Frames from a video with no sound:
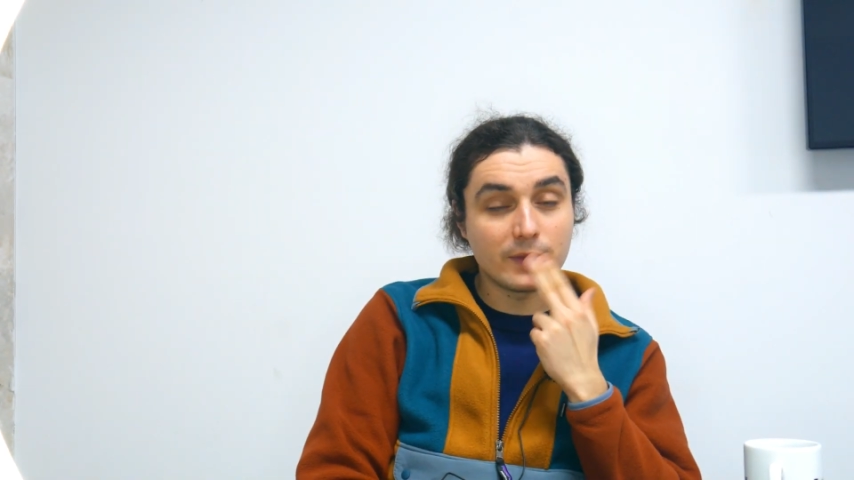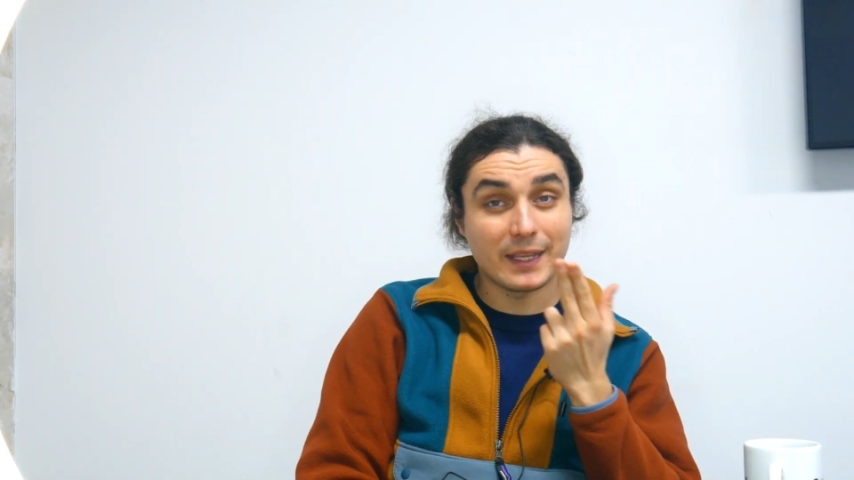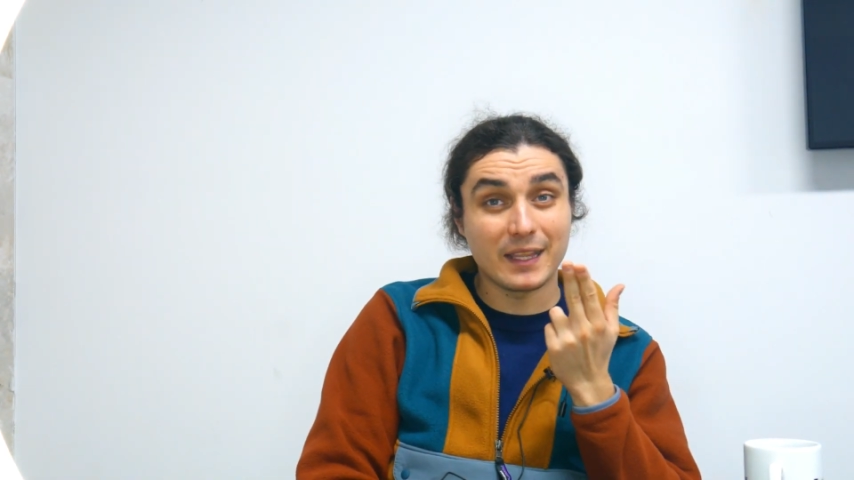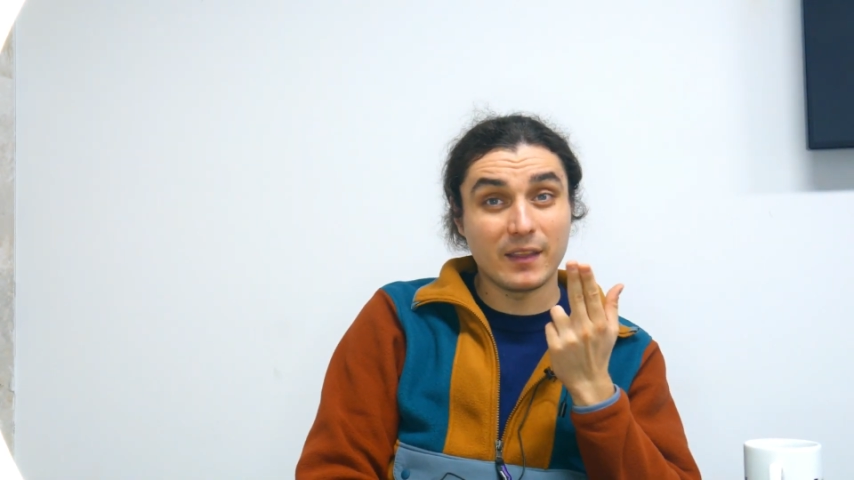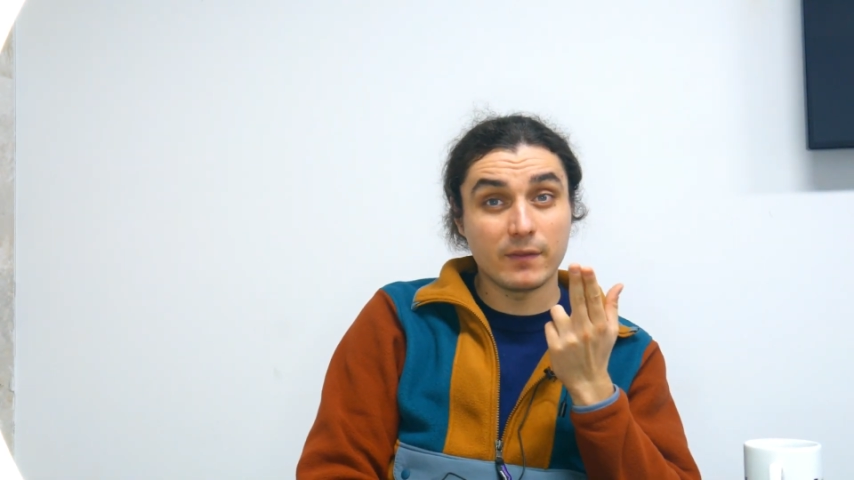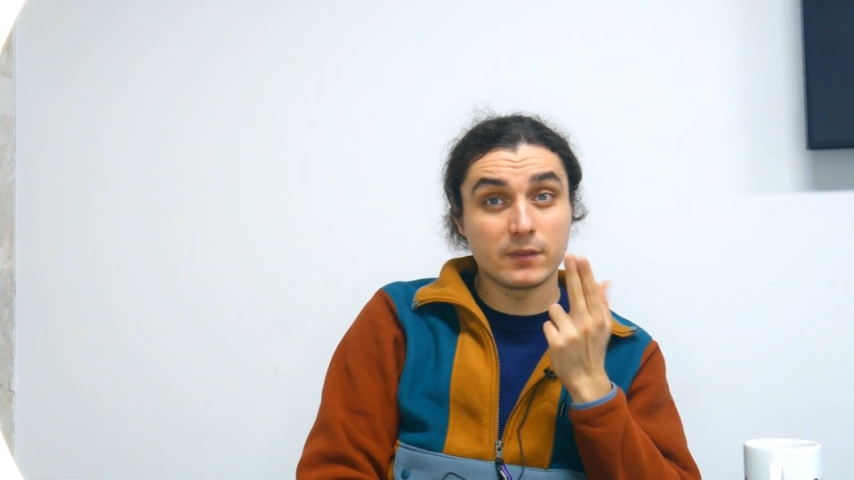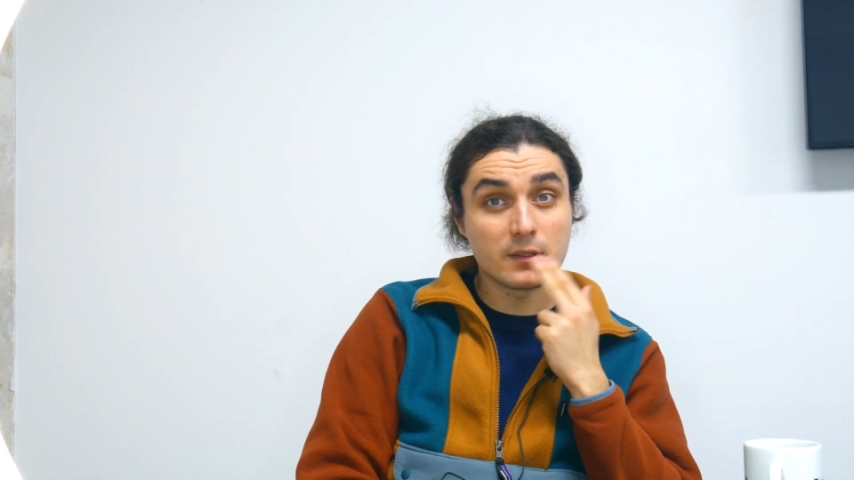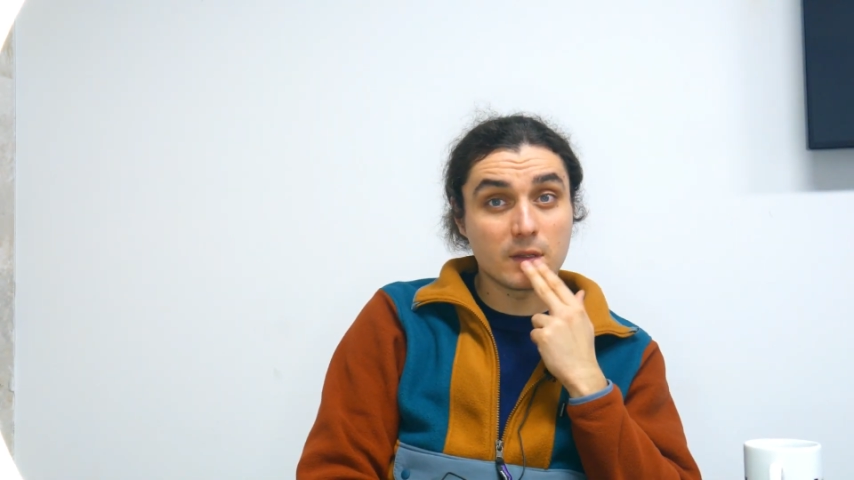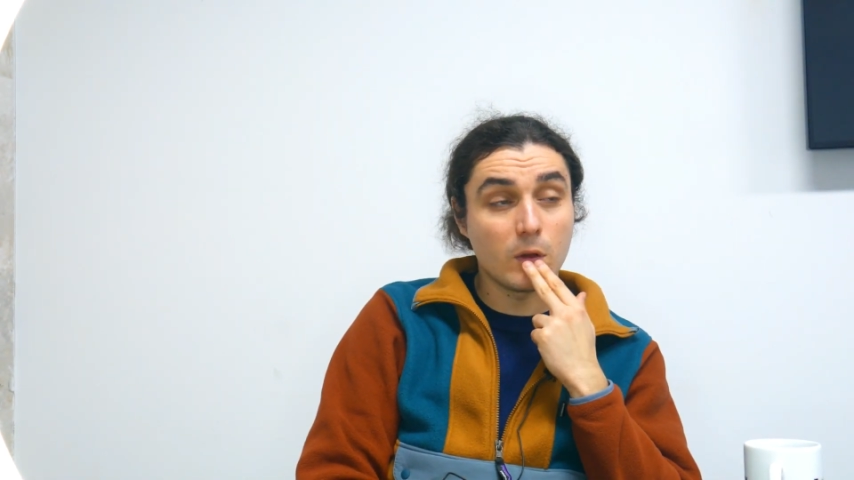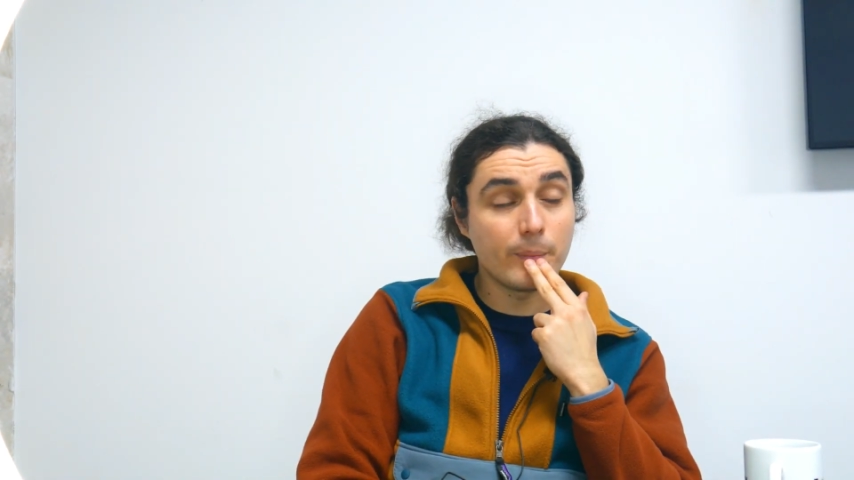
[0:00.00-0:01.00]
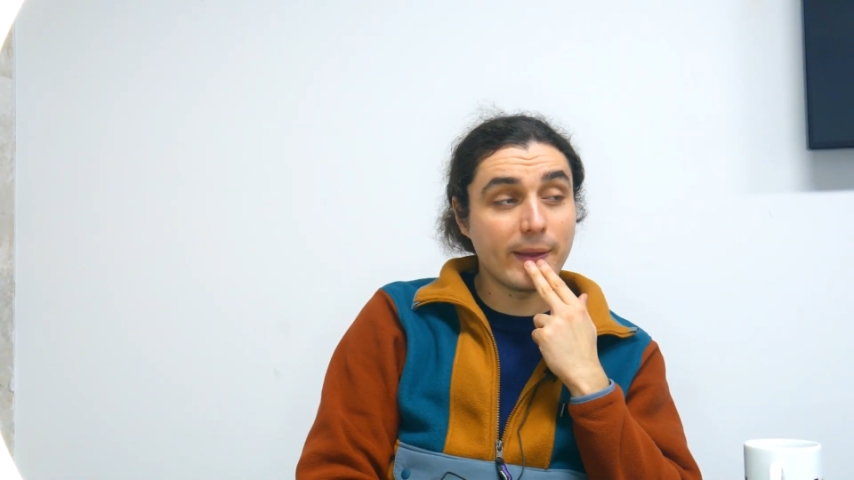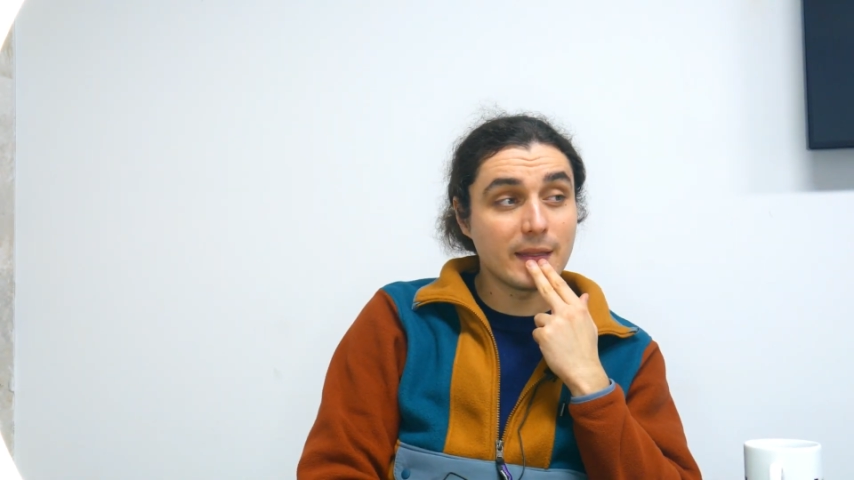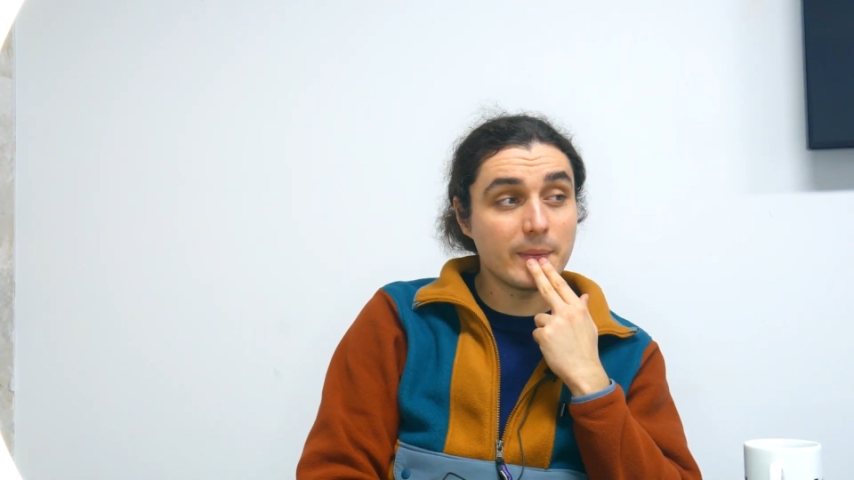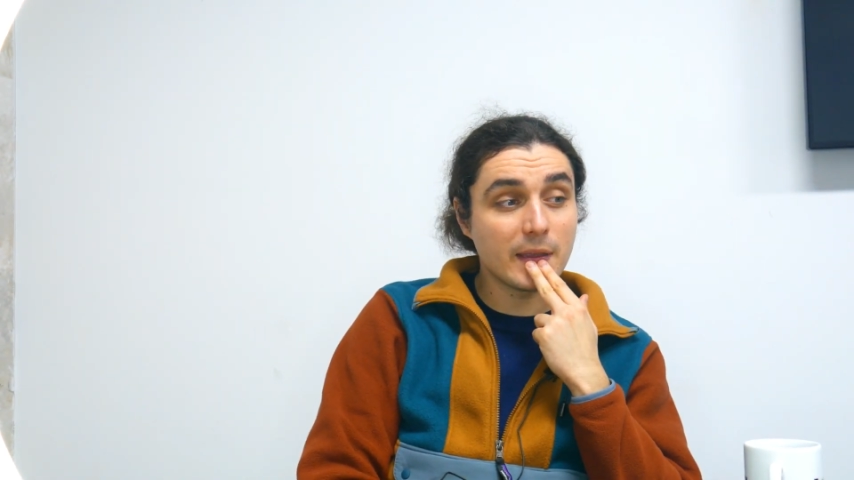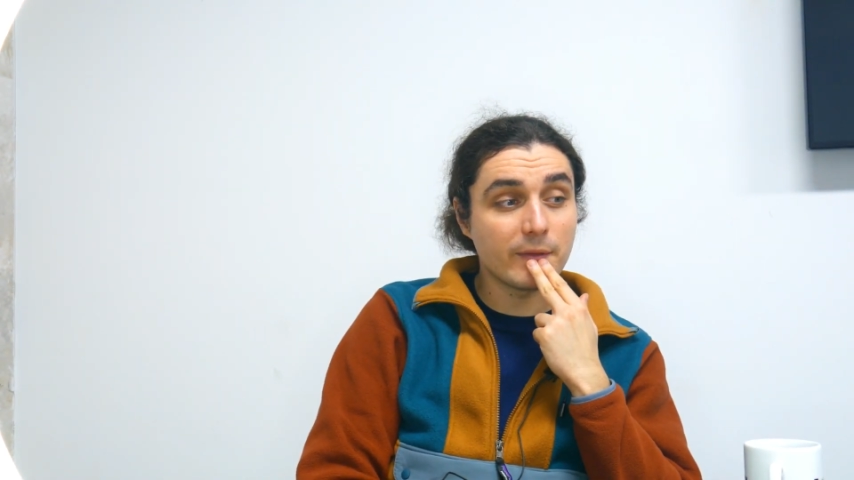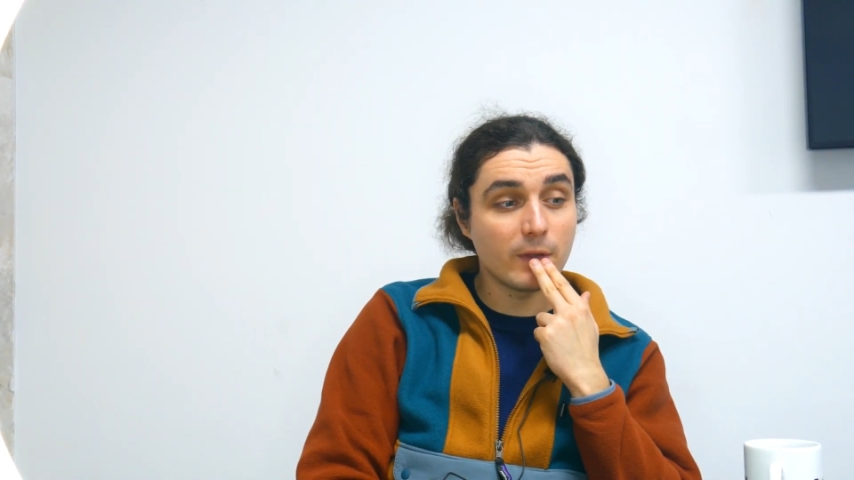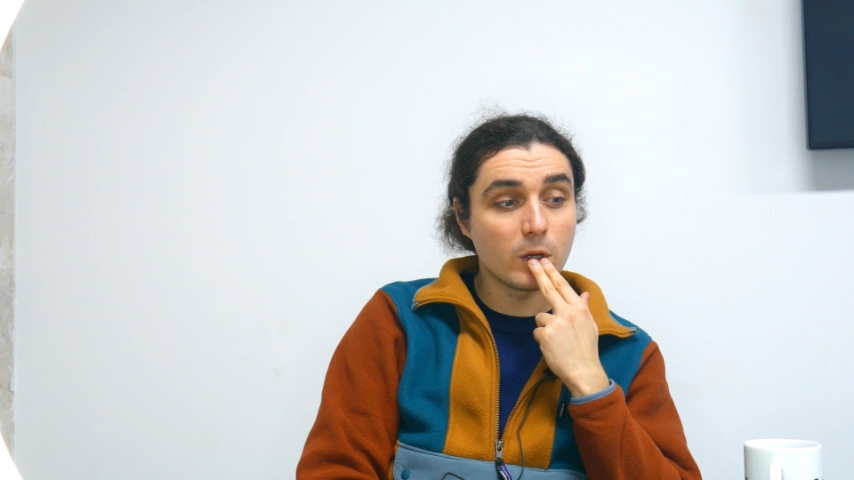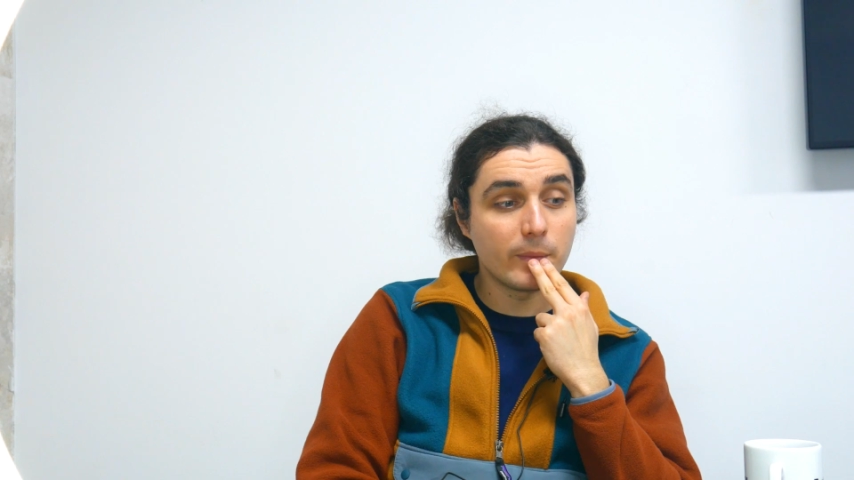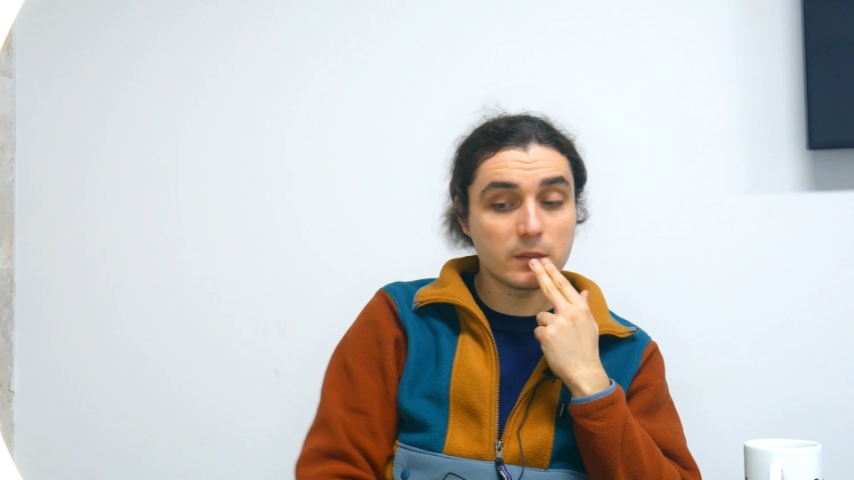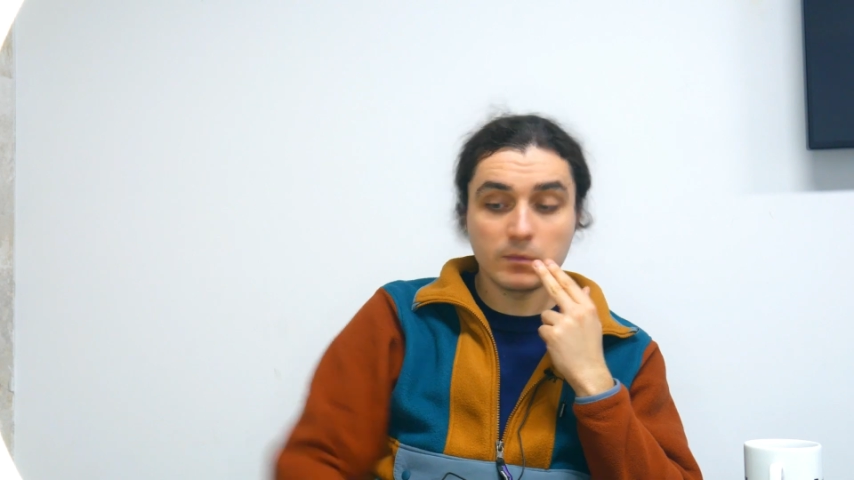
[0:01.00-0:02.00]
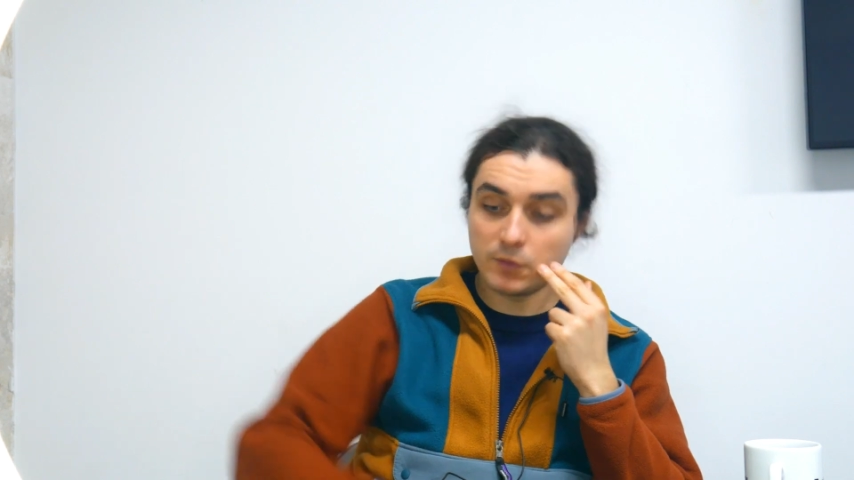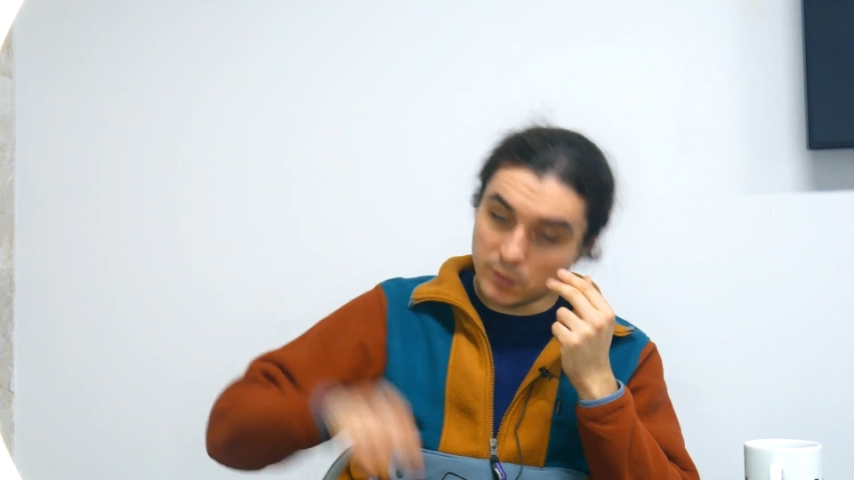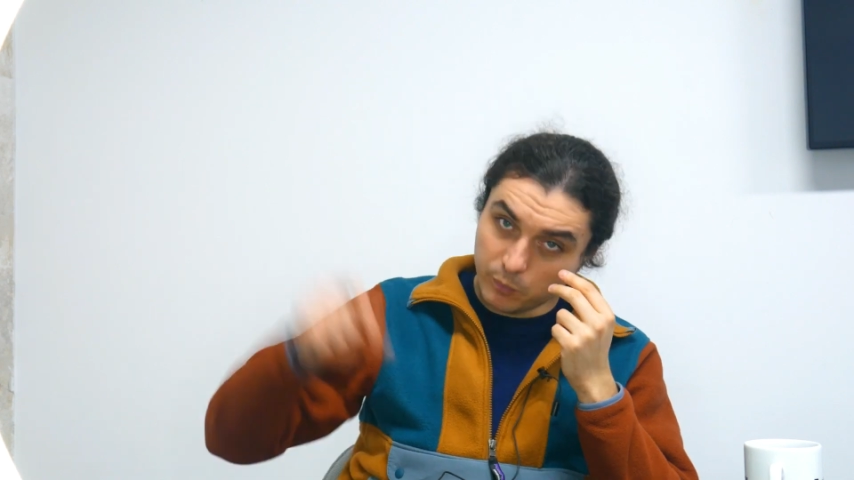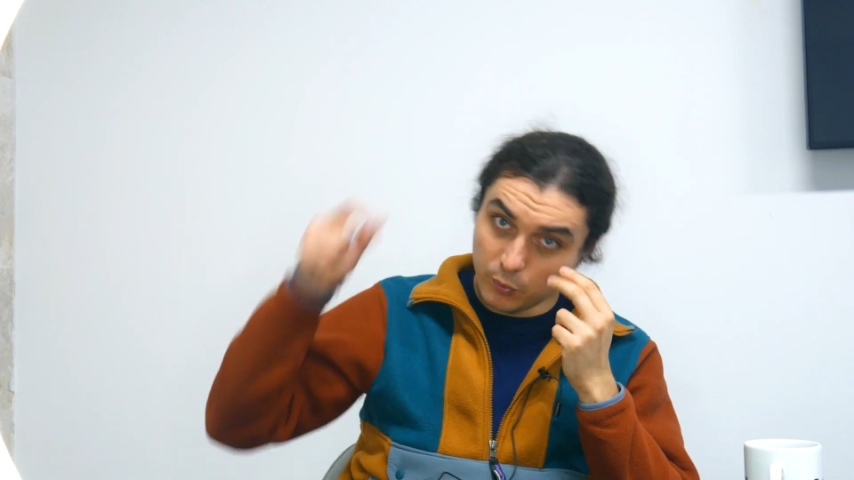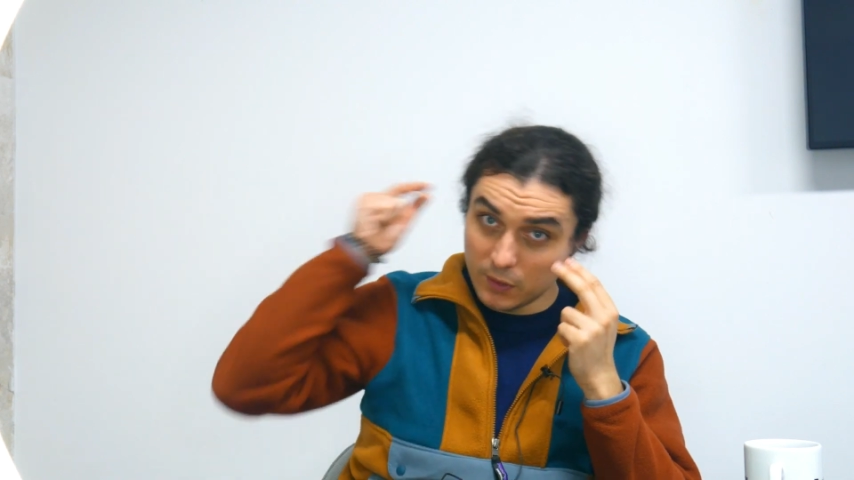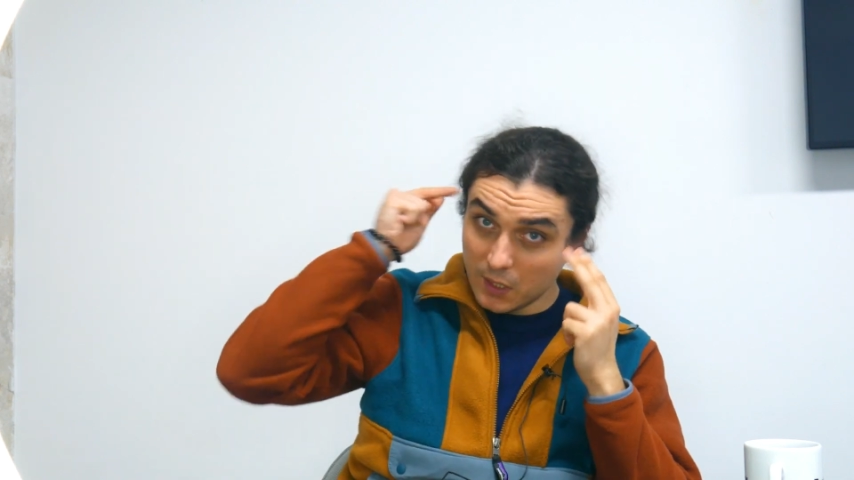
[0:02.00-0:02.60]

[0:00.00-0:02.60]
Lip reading: Like if there's a whole pandemic, if I go to Mexico and just put